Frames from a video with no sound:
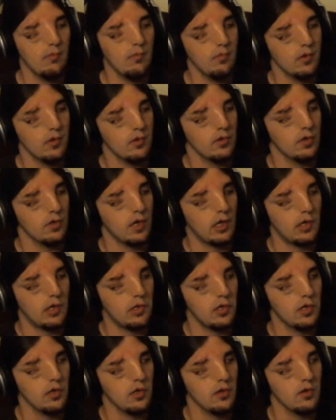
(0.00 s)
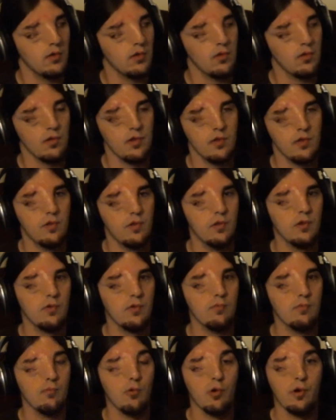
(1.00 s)
Been trying to
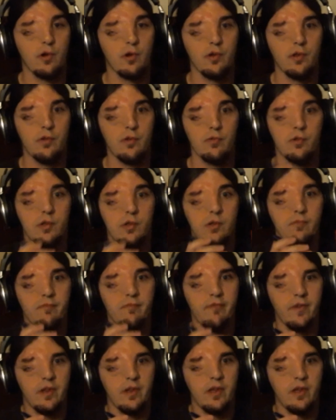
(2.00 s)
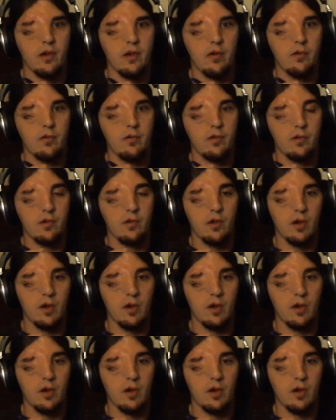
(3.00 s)
do more YouTube videos.